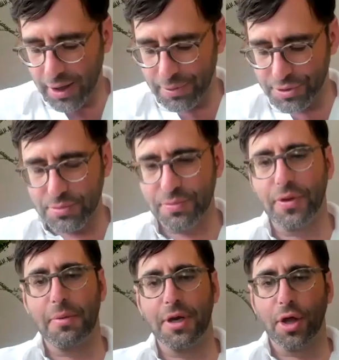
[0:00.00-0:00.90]

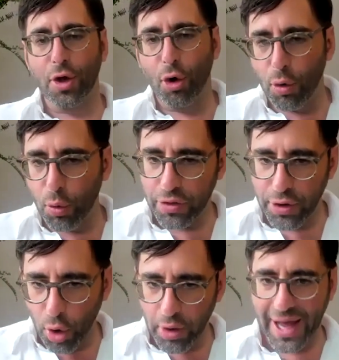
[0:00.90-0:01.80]
I mean, the whole the
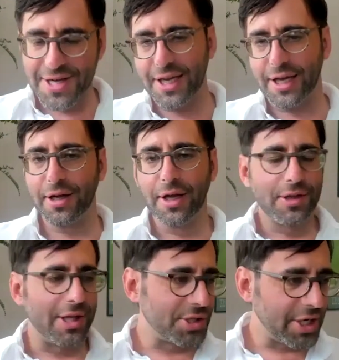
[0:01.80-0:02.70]
whole idea
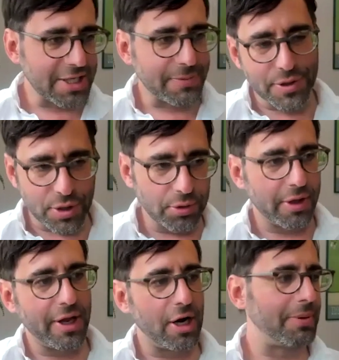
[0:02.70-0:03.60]
that Shakespeare's only
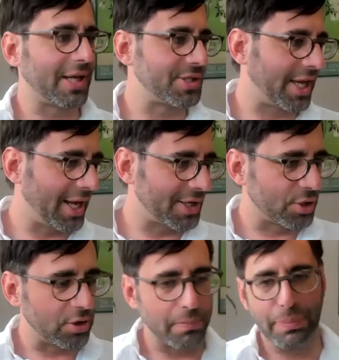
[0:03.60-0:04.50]
there because he had a
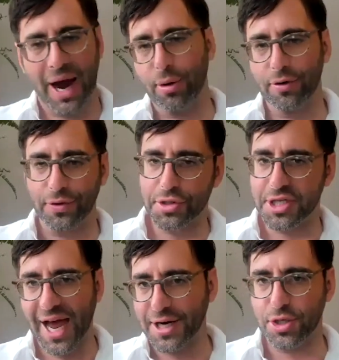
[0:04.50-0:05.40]
certain powerful
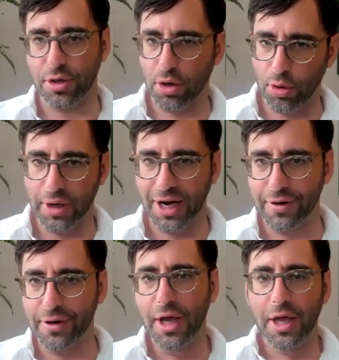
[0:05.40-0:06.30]
stature or
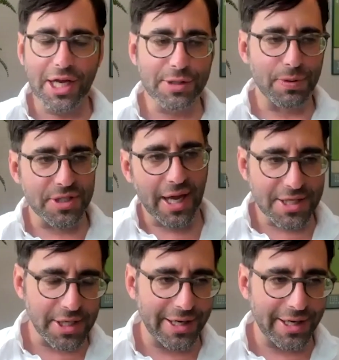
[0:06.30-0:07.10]
whatever is precisely yeah.